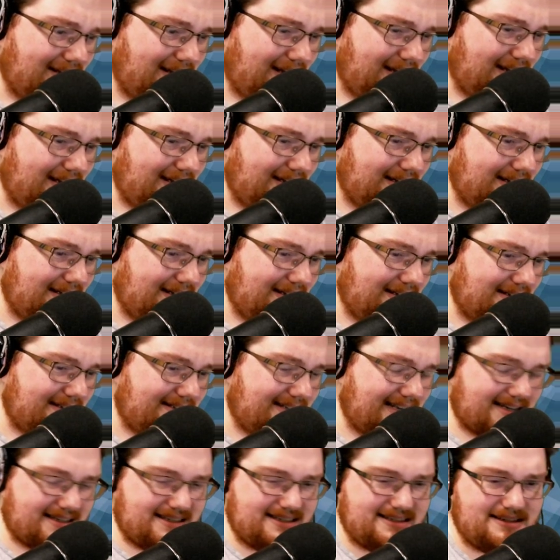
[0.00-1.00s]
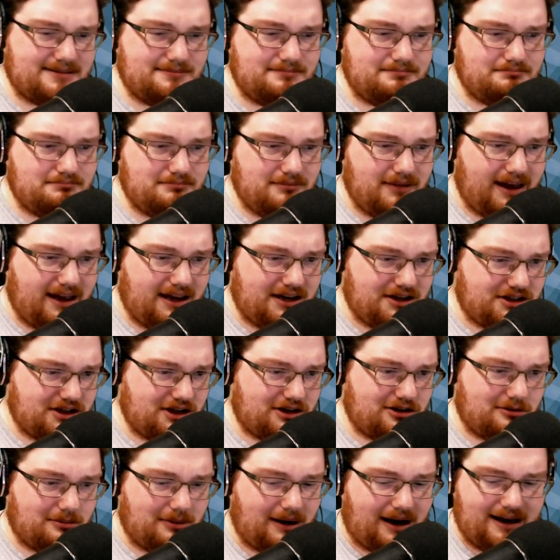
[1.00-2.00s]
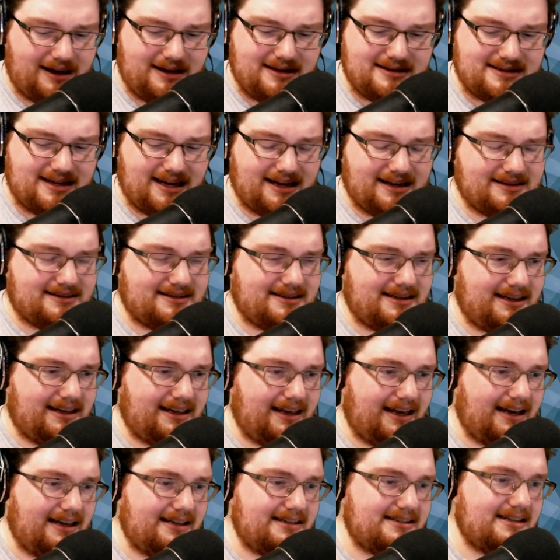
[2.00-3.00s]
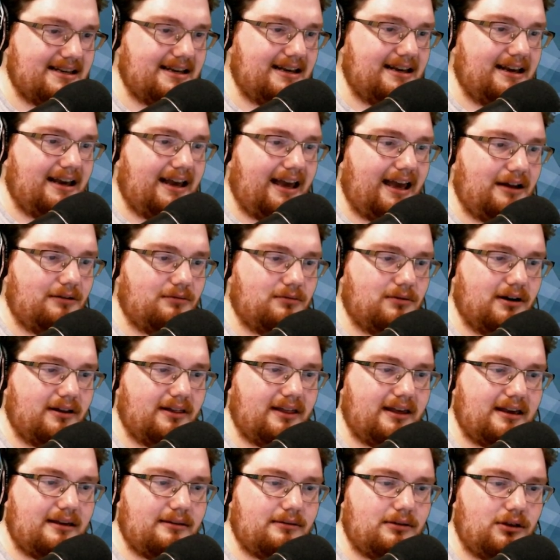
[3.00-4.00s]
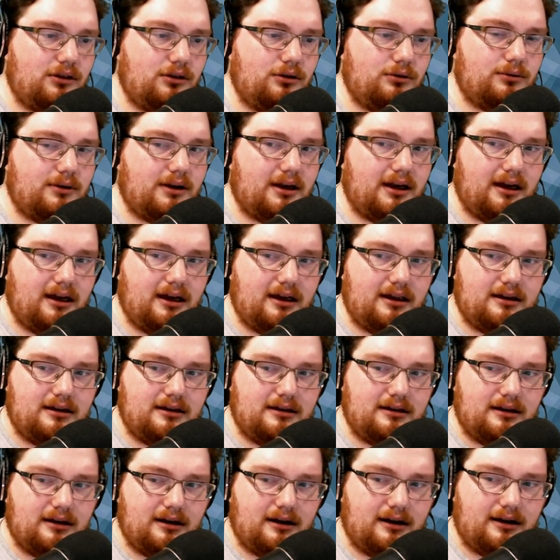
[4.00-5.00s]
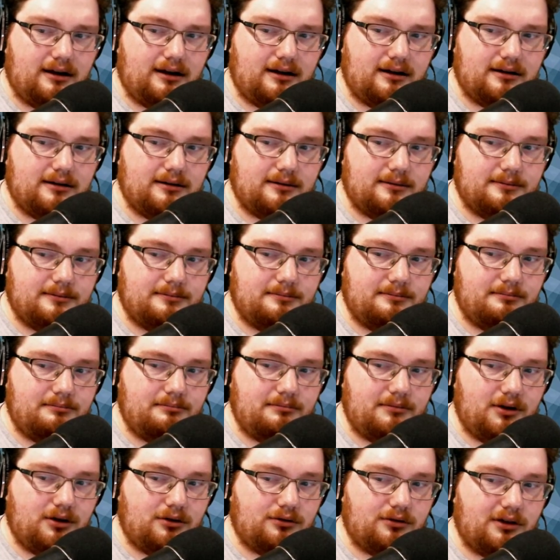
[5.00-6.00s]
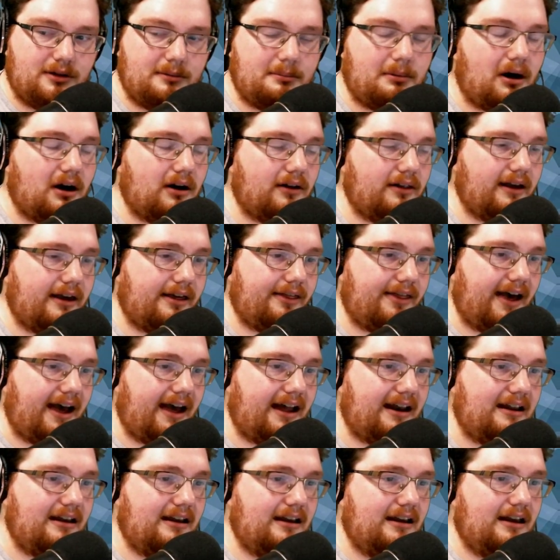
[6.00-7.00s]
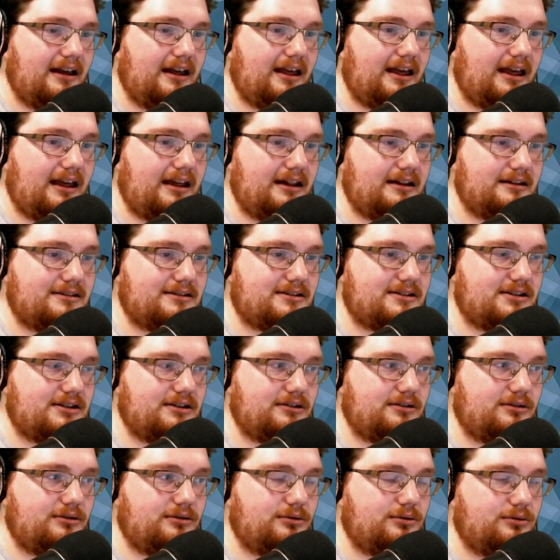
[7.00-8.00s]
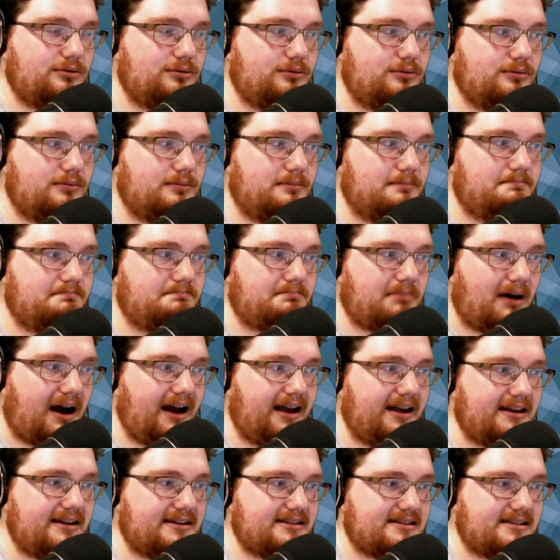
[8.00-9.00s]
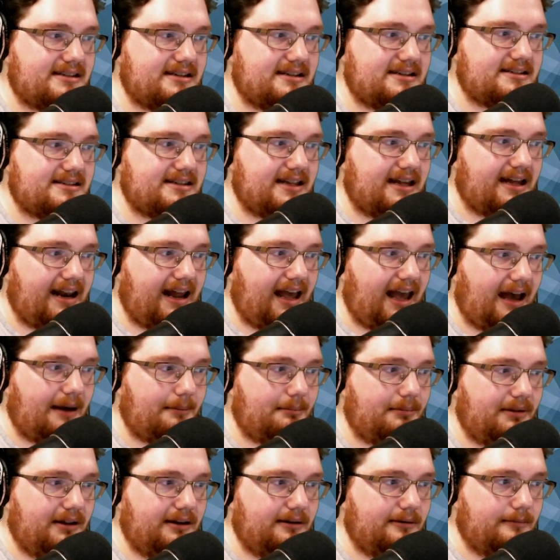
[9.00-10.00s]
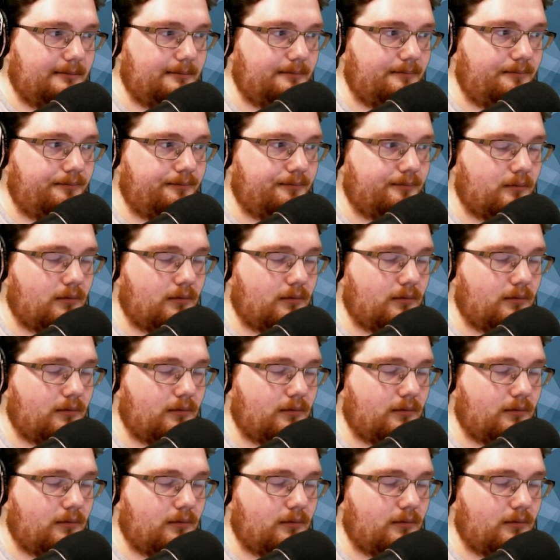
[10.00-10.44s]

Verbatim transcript: uh, sexism and gender bias at C E S. And really, you can uh, you know, really parlay that into biases that happen,